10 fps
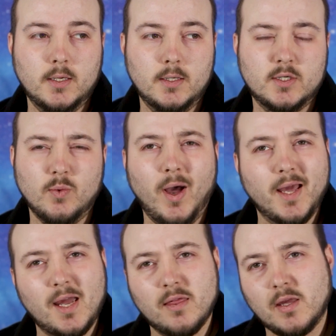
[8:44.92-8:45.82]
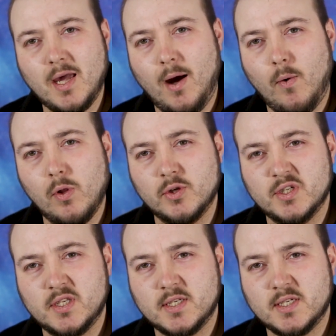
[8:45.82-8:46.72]
Do I get the cowl or
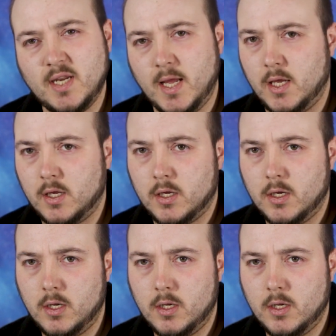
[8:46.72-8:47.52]
does the snake?